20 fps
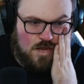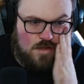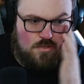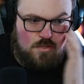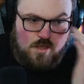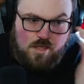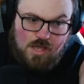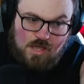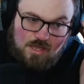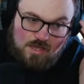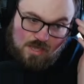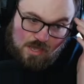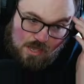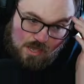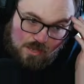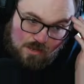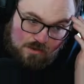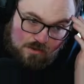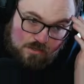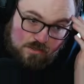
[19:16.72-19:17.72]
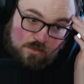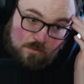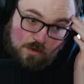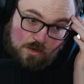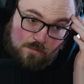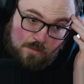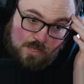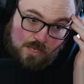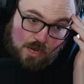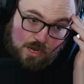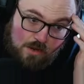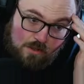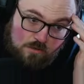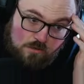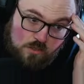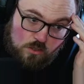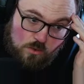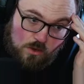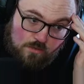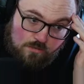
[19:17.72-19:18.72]
I think I can, because I'm going to be
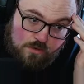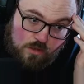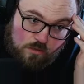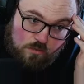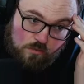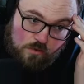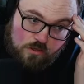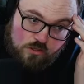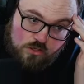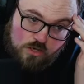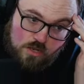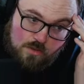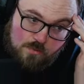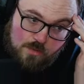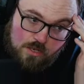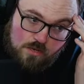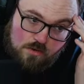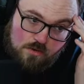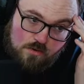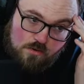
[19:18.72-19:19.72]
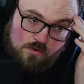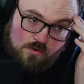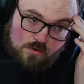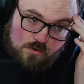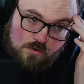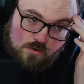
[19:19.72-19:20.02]
gaining two off Deathrite Shaman.